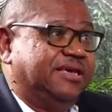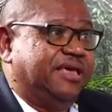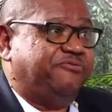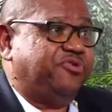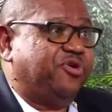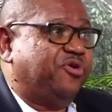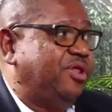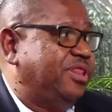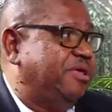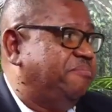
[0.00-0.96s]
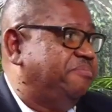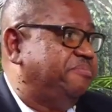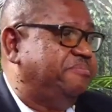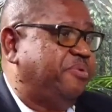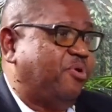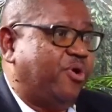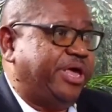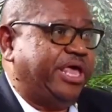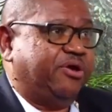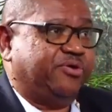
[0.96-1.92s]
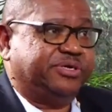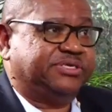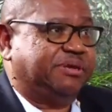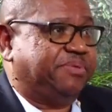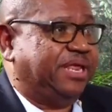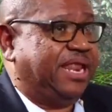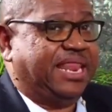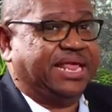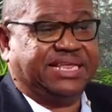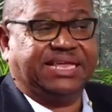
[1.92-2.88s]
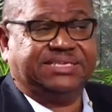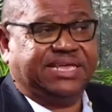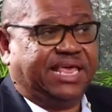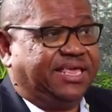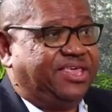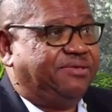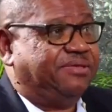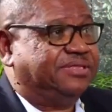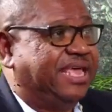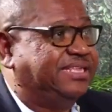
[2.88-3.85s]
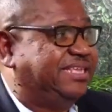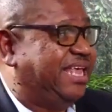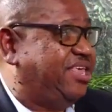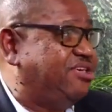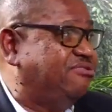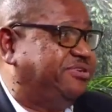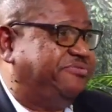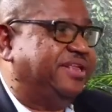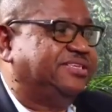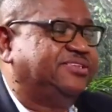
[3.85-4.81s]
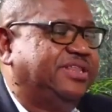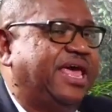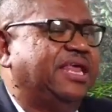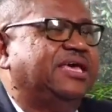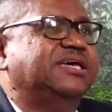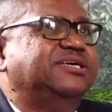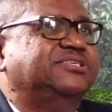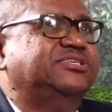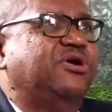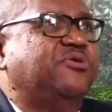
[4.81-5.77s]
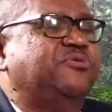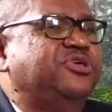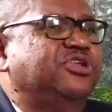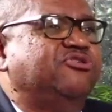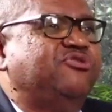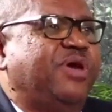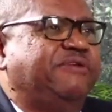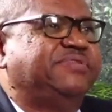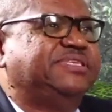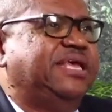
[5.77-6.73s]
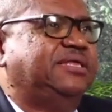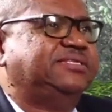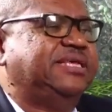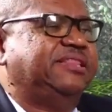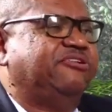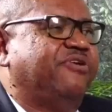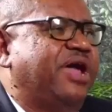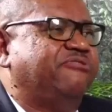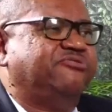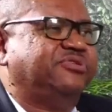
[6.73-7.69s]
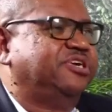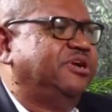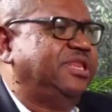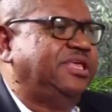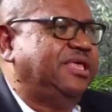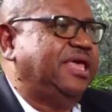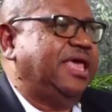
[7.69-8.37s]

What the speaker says: If you call them boy or something like that, they take huge offense to that. So, you have to set the ground rules early.